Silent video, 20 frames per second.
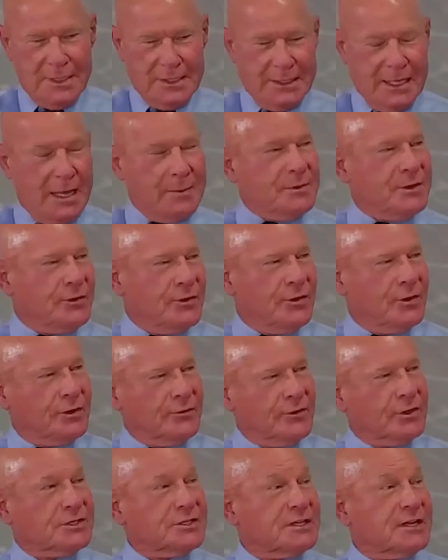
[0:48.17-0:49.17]
came to the
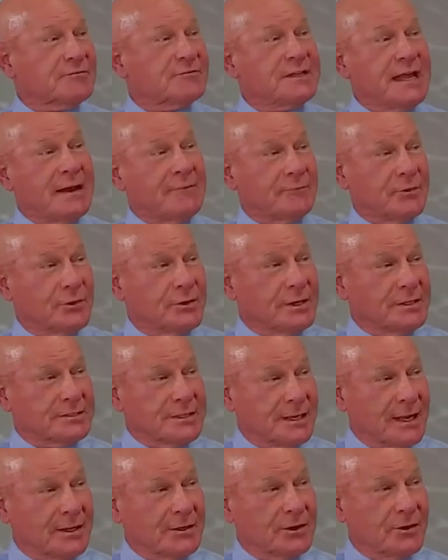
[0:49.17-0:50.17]
University of Denver as
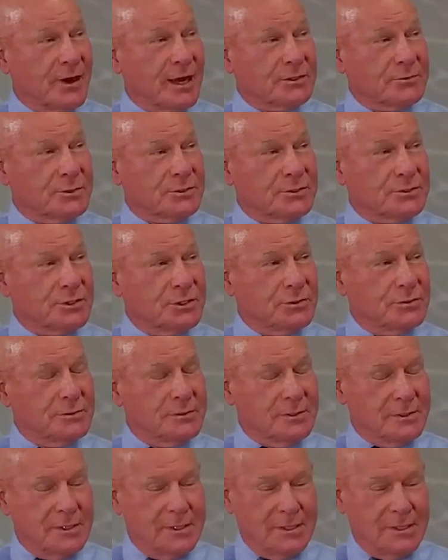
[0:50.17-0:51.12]
an undergraduate student.